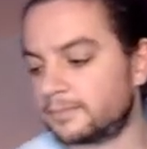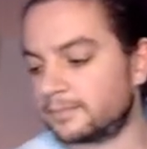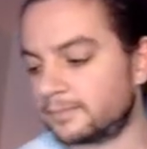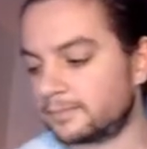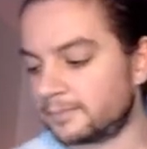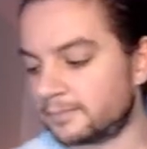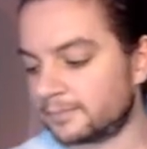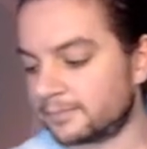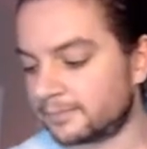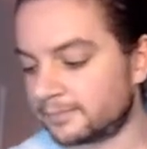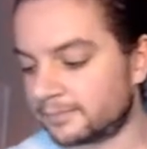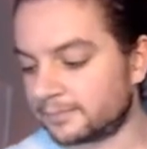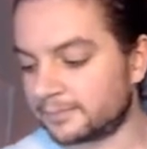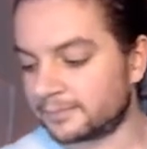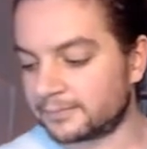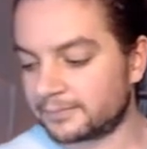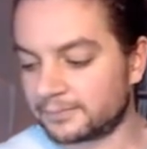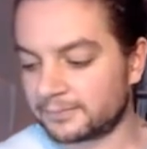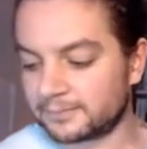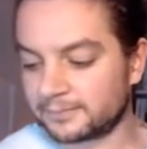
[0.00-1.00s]

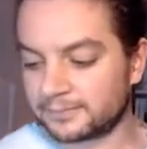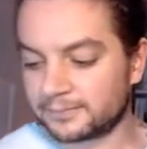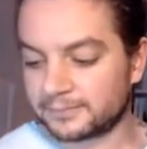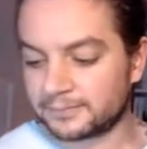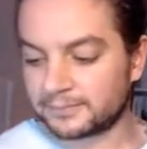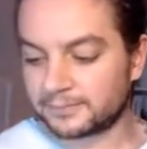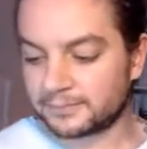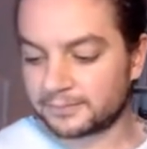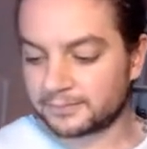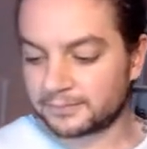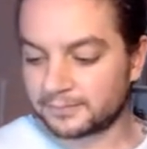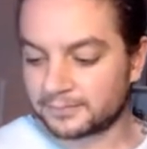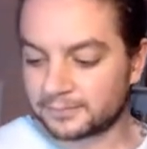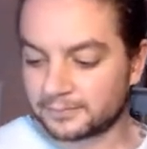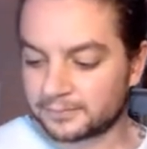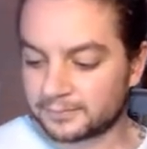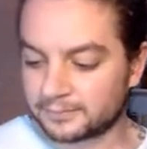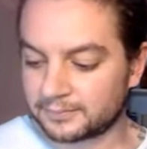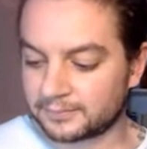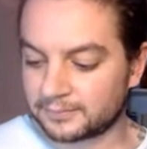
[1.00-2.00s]

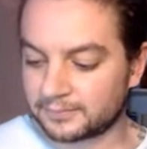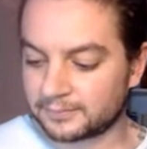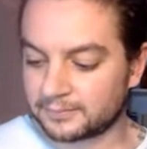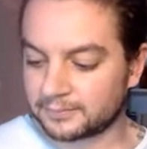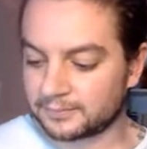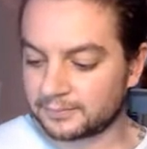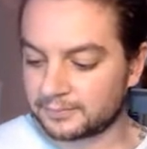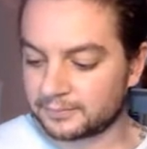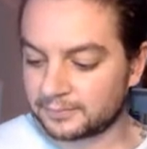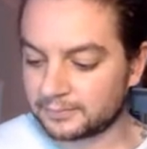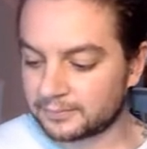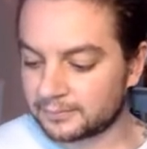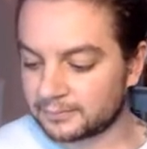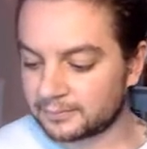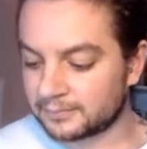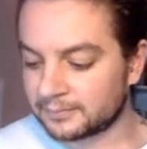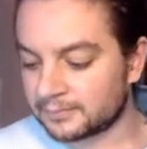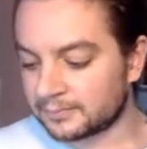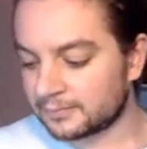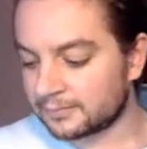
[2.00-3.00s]

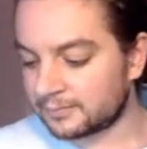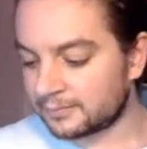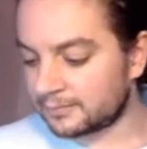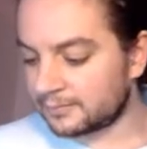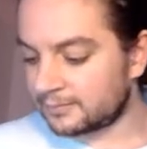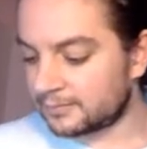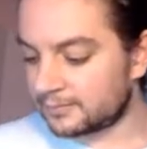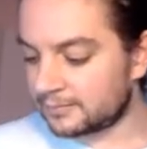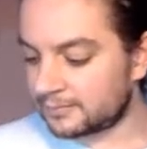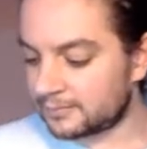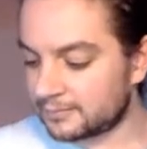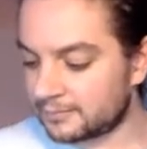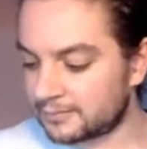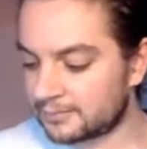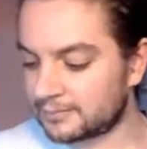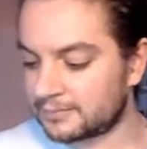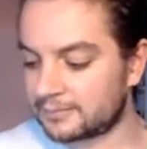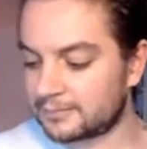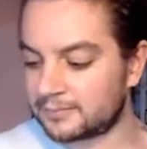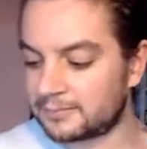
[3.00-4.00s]

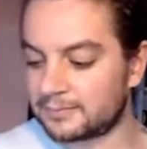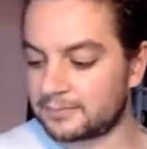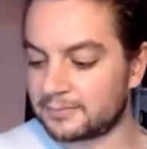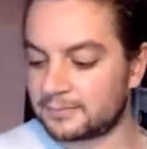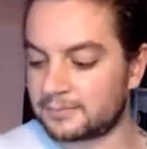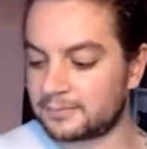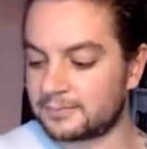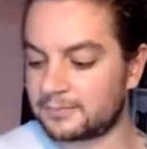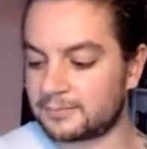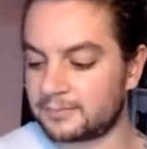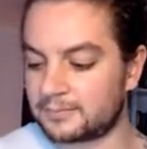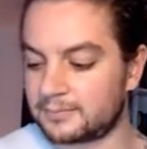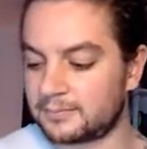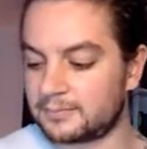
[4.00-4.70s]
(silent)